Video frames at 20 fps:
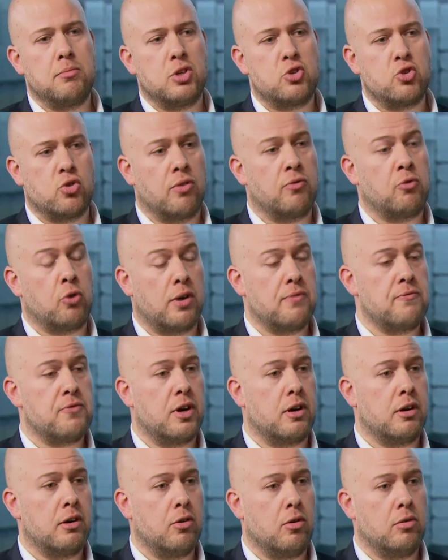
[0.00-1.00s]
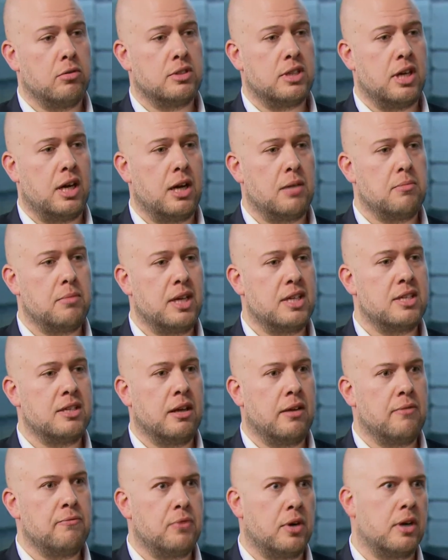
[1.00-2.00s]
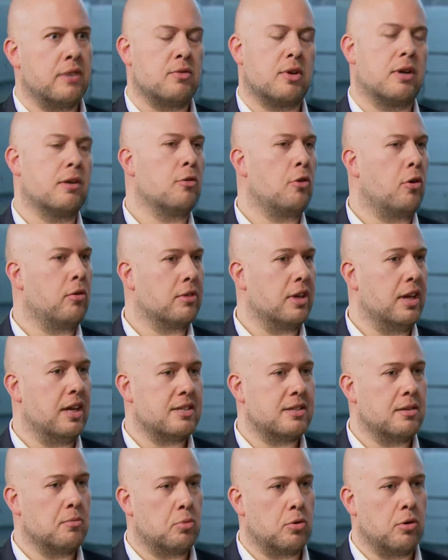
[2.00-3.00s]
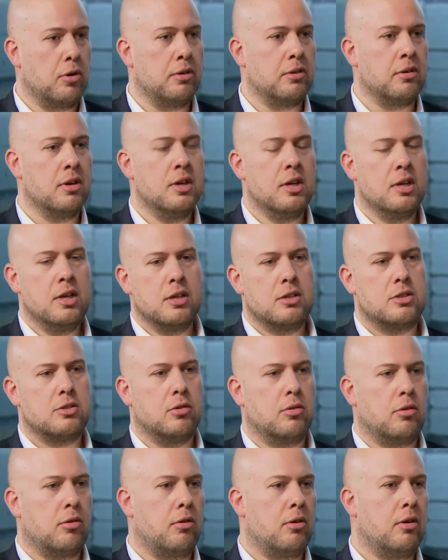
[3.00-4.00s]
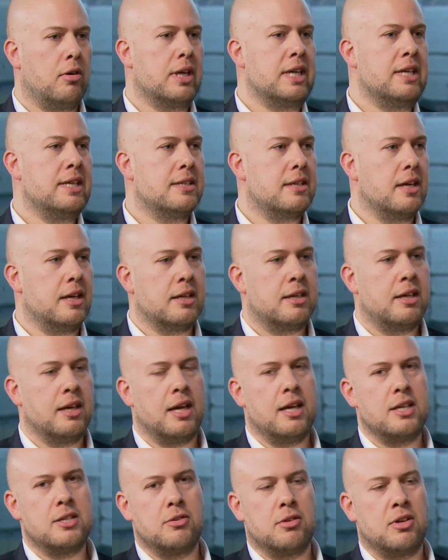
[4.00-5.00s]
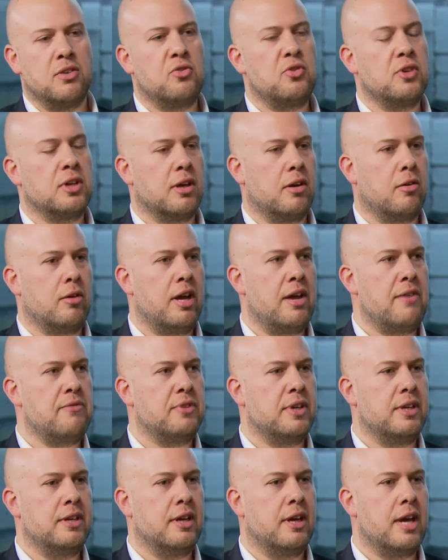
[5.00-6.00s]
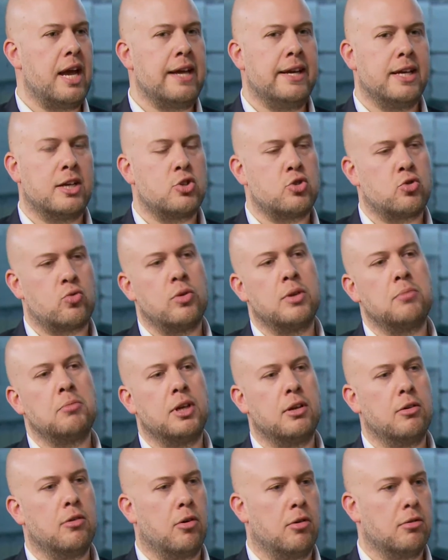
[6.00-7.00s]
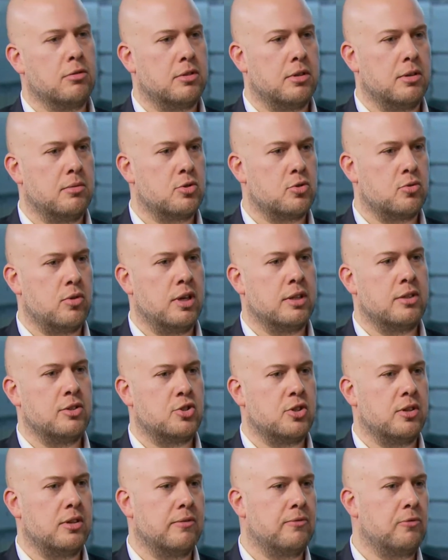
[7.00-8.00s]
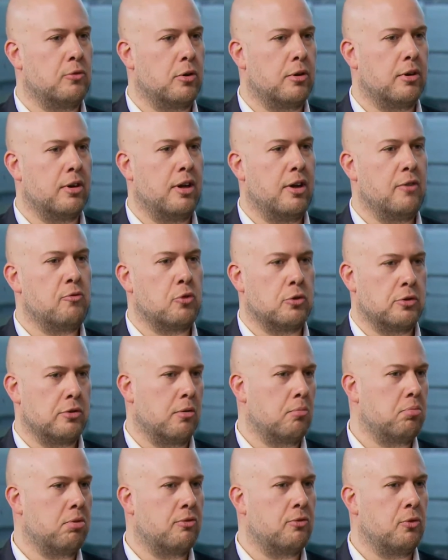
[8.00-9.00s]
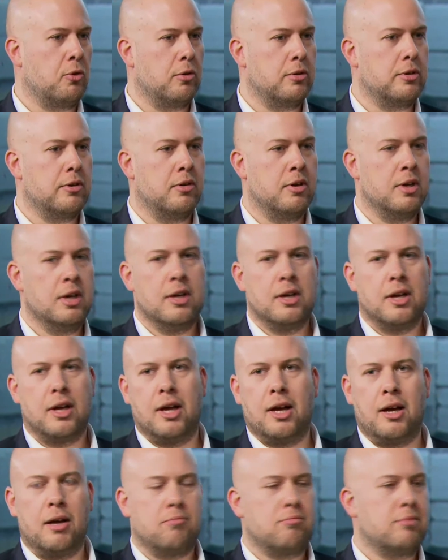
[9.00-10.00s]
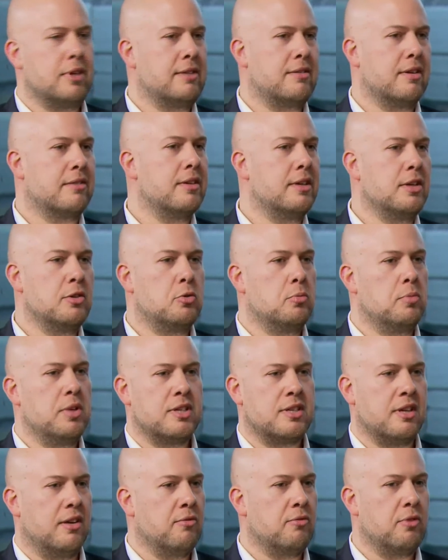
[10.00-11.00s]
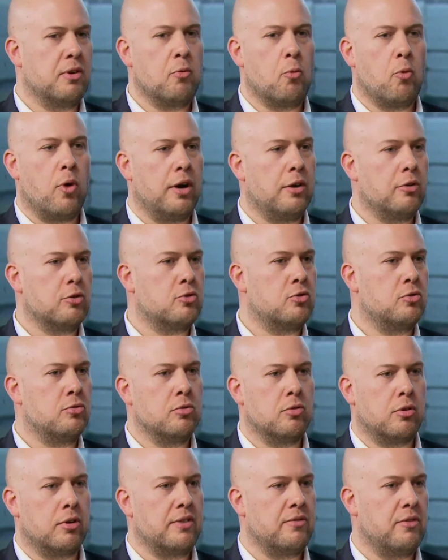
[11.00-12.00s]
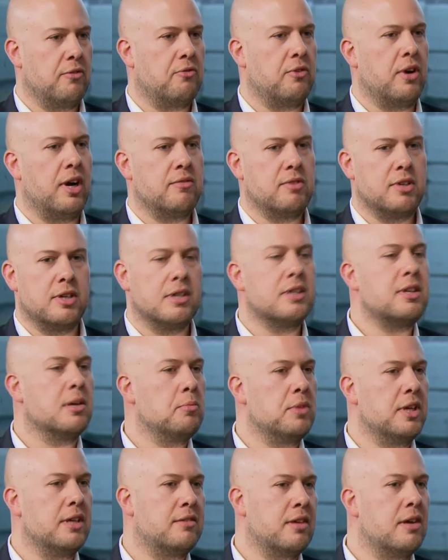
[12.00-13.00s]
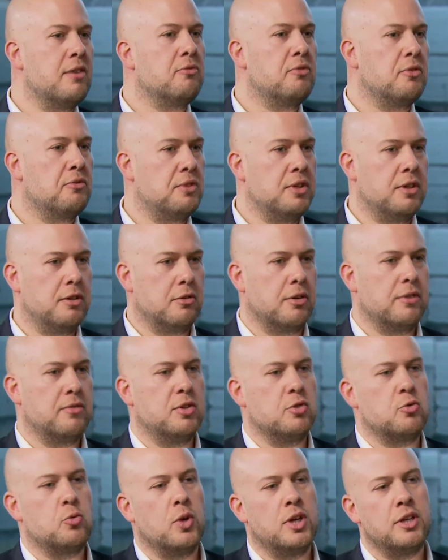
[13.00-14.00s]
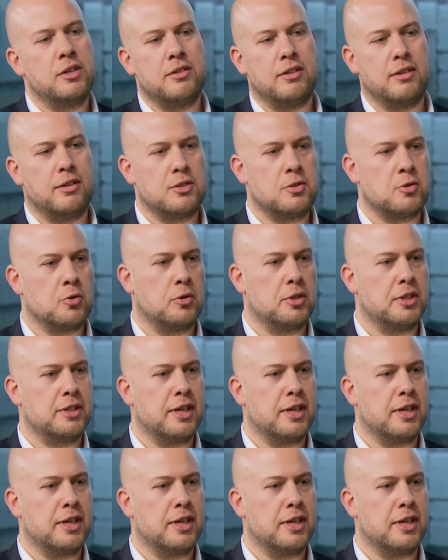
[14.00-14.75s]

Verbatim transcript: mature for a very long time makes it a very, very long-lasting product. So in that case, you can think about having uh, an extremely long-term strategy for uh, for your portfolio. Uh, it doesn't need to be something one or two or even five years. It can be 10, 15, or even 20 years. So in